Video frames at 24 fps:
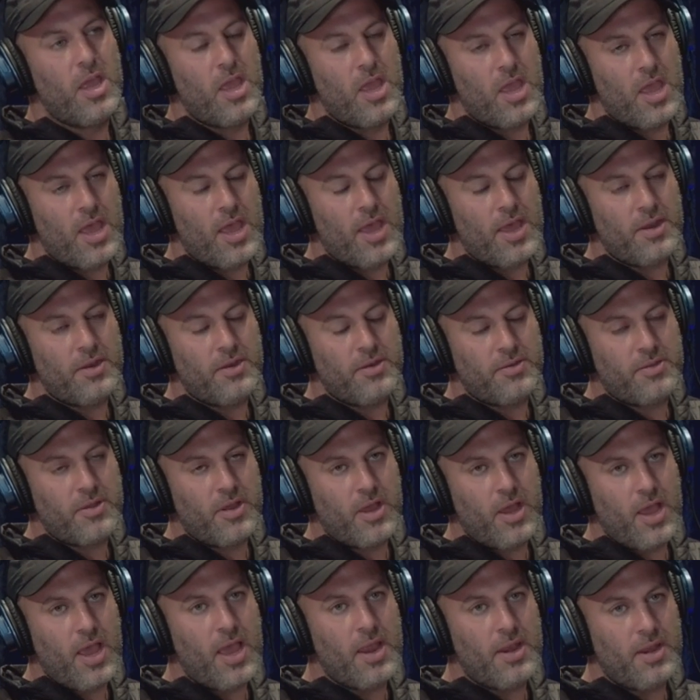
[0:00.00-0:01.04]
And
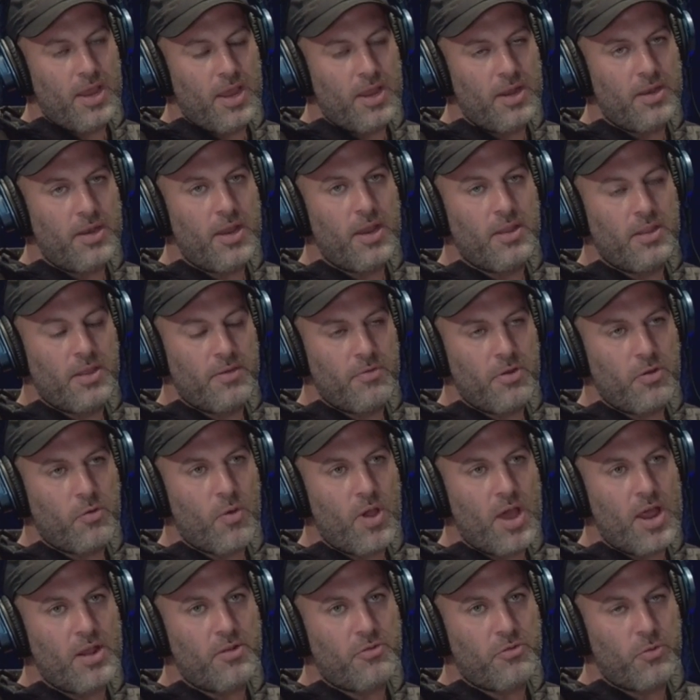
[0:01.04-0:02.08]
absolutely, and live in
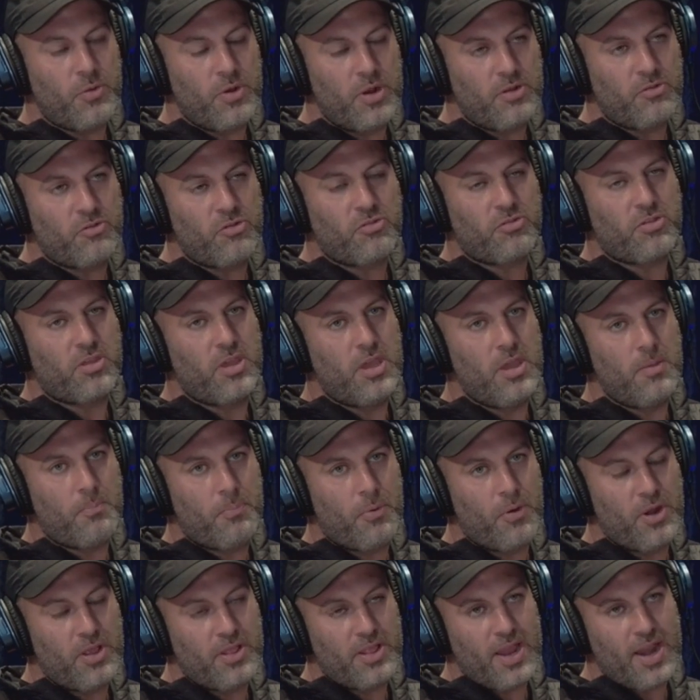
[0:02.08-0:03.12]
gratitude, and just keep
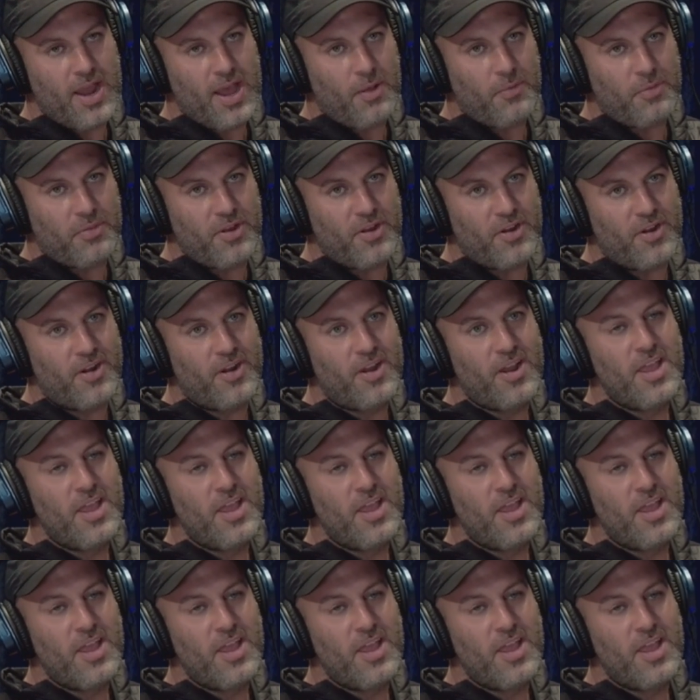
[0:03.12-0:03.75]
putting that out there.